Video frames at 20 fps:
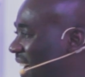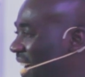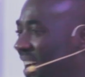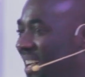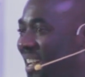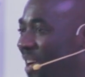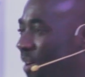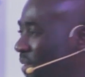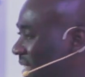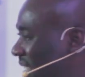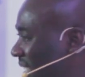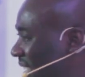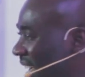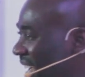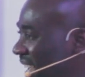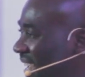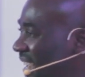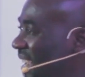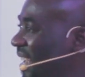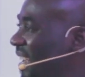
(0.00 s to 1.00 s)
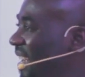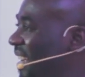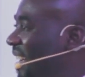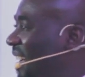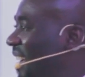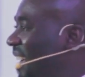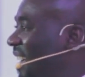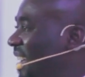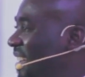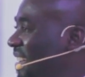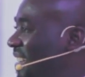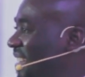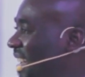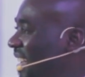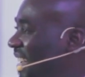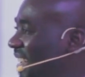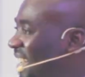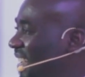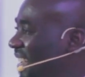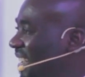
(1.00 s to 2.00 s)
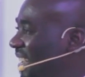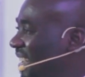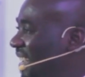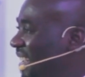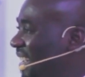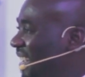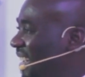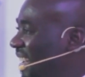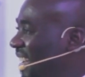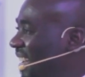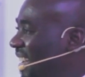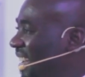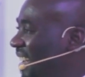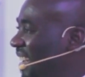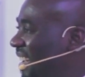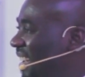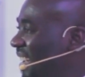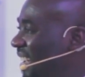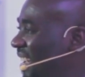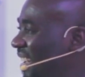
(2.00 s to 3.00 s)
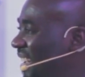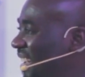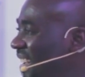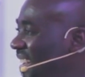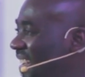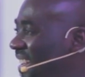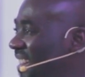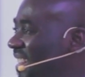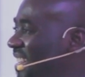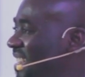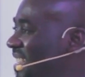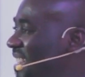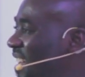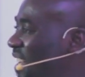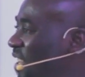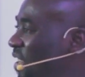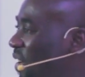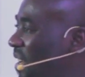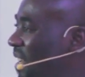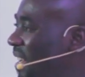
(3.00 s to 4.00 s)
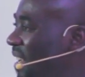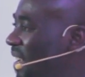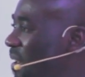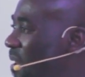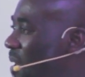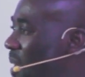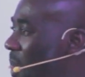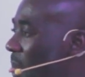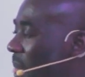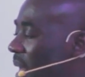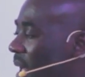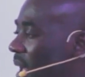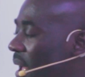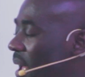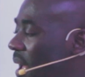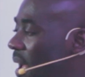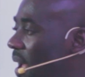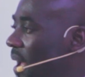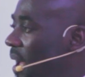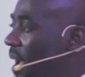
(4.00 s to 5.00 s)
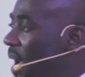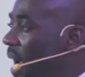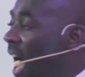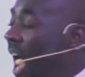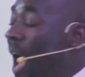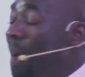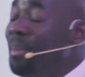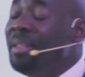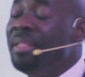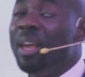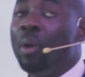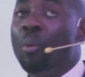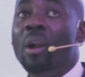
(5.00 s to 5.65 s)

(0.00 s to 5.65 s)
here. You see? Yeah? In this nation, yeah? I'm